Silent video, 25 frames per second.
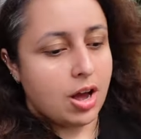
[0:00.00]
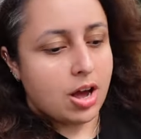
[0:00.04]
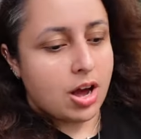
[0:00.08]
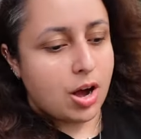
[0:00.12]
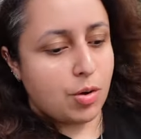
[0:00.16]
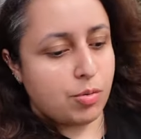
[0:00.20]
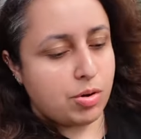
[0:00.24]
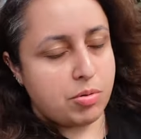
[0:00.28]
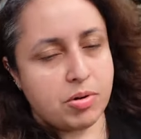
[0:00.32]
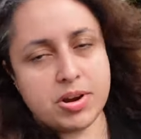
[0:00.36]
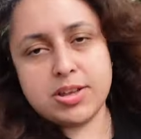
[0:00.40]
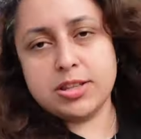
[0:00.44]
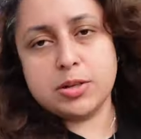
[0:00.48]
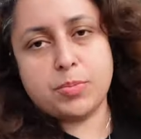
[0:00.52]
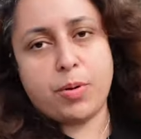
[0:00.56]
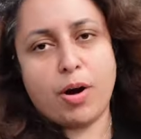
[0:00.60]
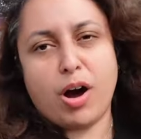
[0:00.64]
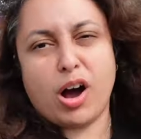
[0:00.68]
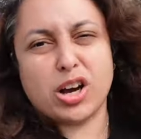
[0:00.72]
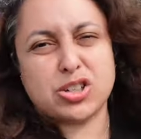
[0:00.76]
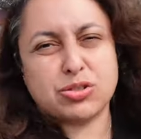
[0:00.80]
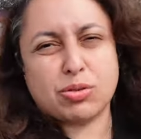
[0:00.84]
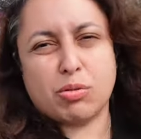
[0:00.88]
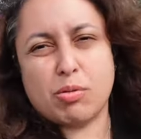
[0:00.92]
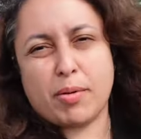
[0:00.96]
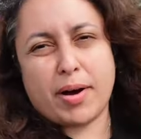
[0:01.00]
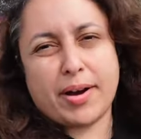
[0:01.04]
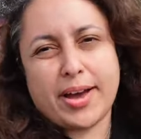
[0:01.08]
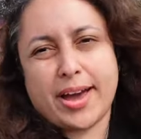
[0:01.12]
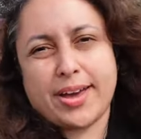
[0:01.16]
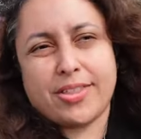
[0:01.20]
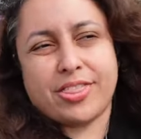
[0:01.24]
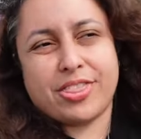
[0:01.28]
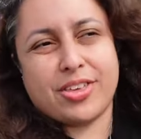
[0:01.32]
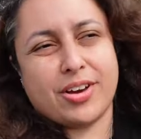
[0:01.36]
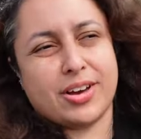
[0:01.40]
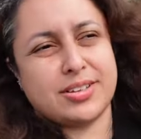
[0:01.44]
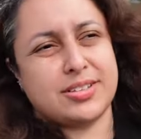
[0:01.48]
uh, we were in the park from about
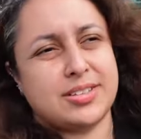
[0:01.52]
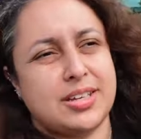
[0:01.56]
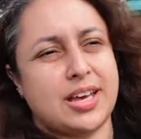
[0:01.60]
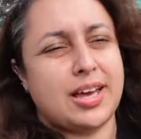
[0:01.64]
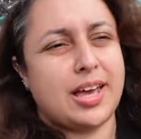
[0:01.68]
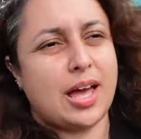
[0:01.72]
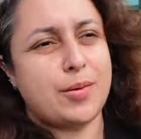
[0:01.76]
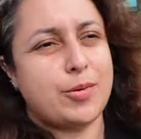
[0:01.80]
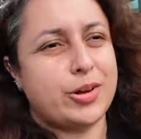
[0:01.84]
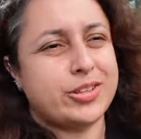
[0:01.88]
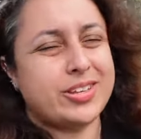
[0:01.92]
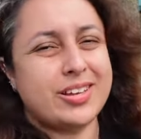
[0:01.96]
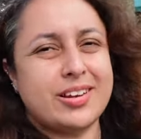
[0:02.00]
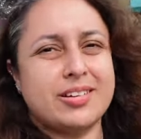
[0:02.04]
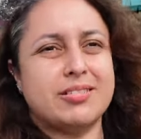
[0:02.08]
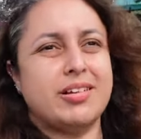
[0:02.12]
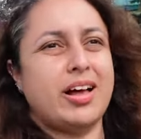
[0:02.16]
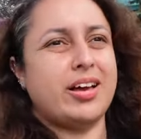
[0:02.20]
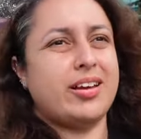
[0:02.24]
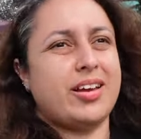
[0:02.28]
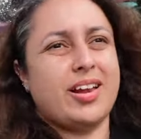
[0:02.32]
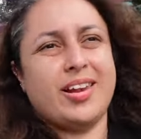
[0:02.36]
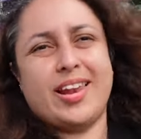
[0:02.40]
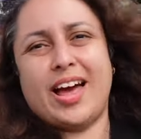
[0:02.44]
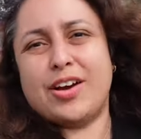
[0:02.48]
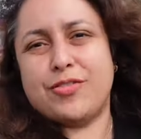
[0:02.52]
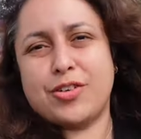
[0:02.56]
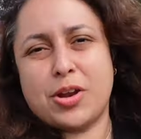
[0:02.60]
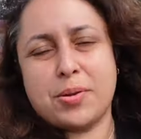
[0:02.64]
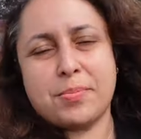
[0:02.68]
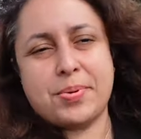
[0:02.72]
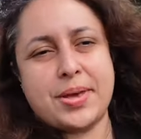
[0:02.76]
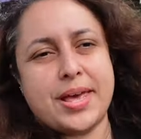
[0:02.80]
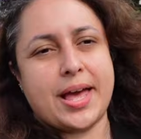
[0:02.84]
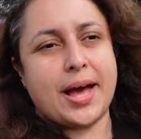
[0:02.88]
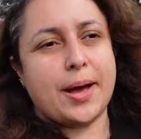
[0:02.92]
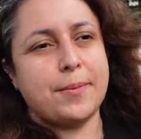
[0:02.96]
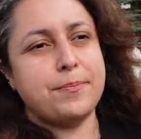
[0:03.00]
8:30 a.m. until like 11
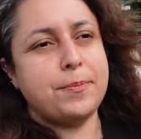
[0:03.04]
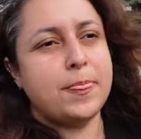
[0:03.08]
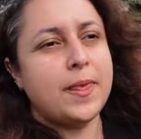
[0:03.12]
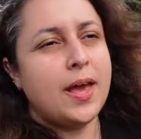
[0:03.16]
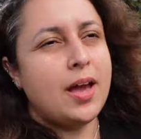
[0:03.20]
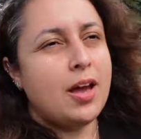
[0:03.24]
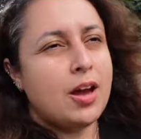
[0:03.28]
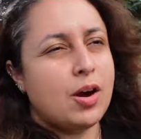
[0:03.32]
p.m.